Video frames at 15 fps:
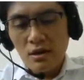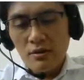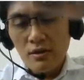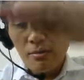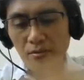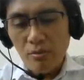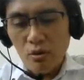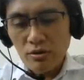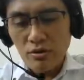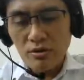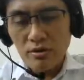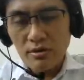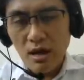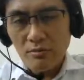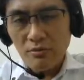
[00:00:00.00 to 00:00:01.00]
the boat
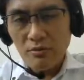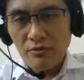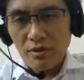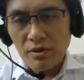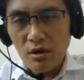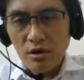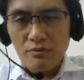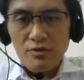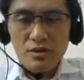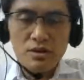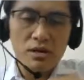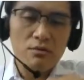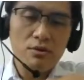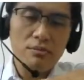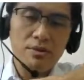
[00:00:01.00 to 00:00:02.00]
on top of it
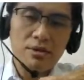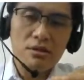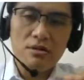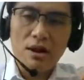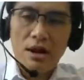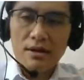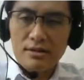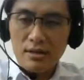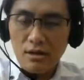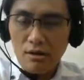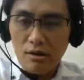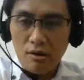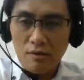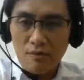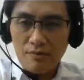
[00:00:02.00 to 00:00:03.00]
obviously will be dragged
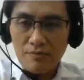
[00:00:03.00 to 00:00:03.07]
along.